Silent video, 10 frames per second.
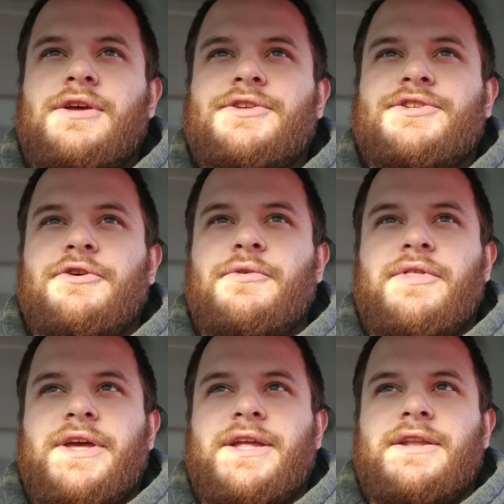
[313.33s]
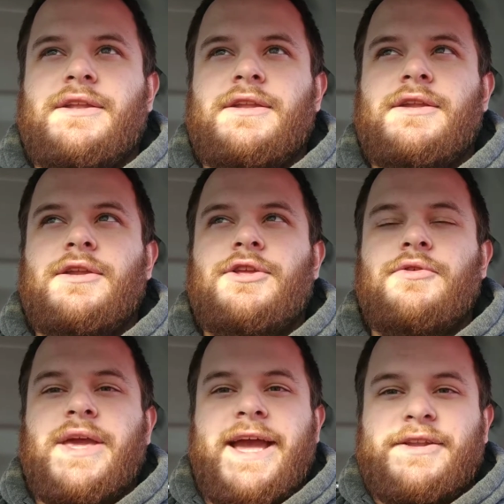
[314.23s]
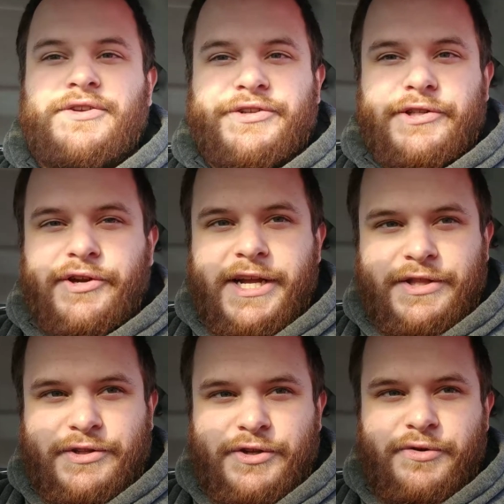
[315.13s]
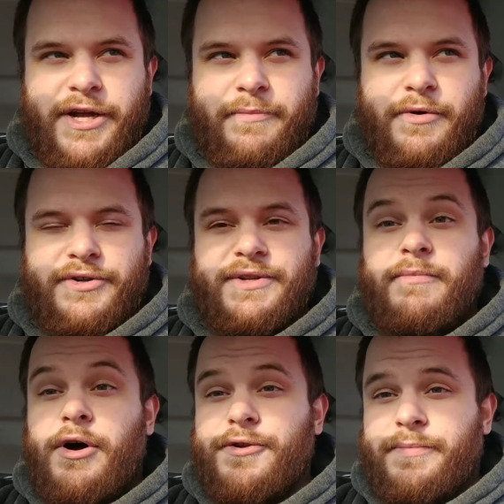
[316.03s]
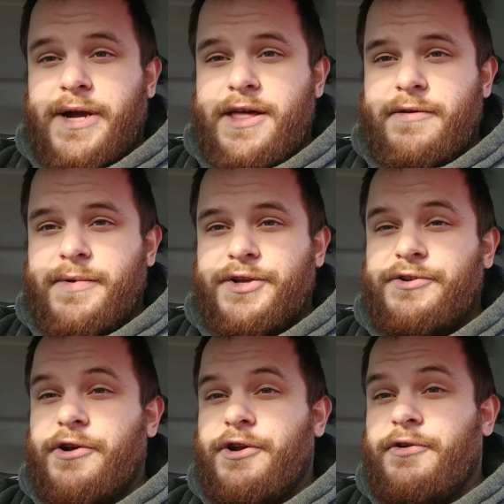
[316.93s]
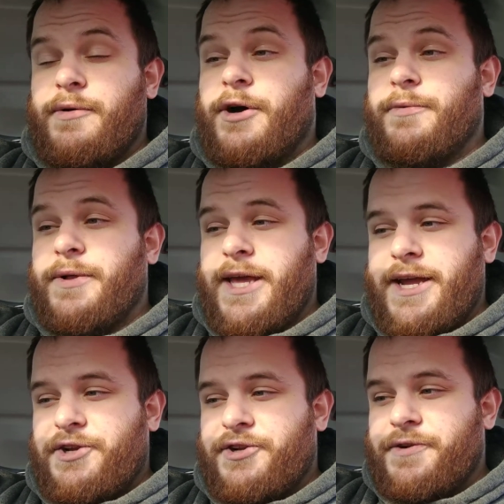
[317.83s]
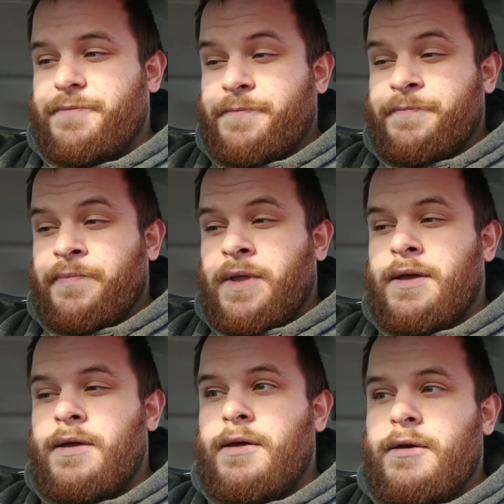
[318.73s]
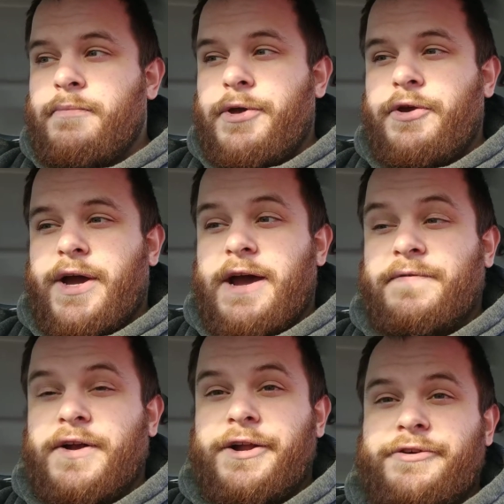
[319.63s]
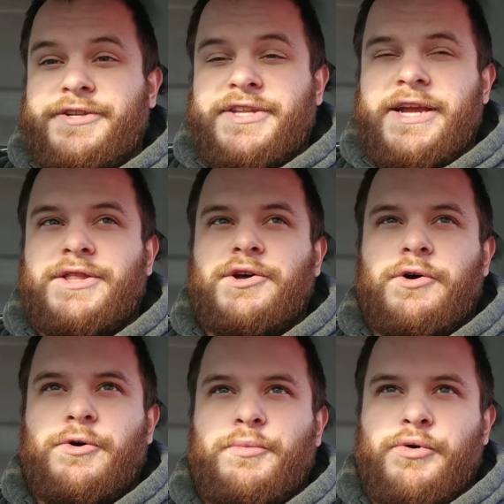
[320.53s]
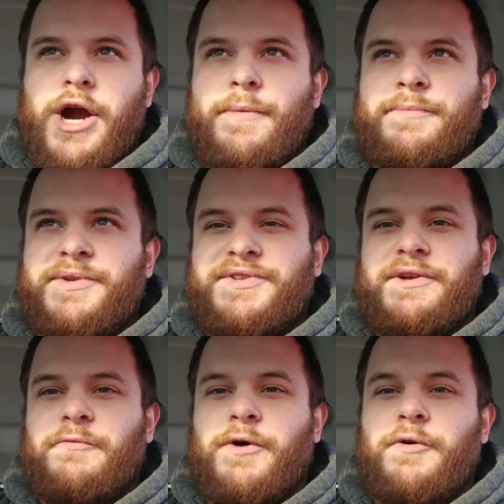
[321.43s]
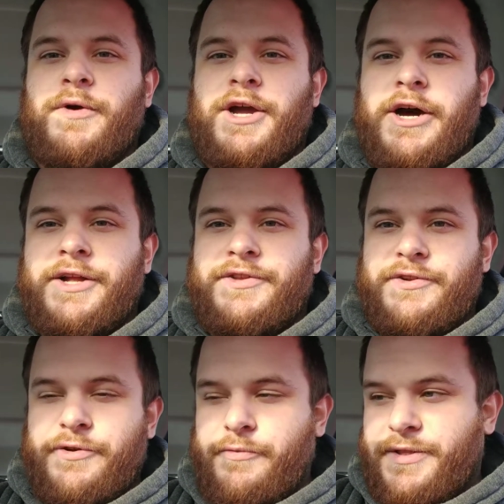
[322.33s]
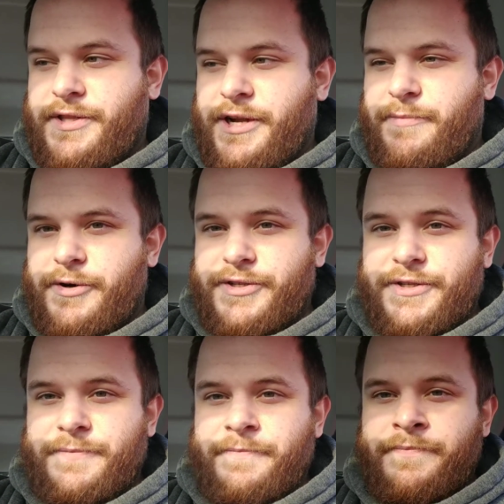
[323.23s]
so that you can't just look at the 2 numbers and multiply them because you know you're doing multiplication, but you have to understand the whole problem to see what we ought to do with the numbers.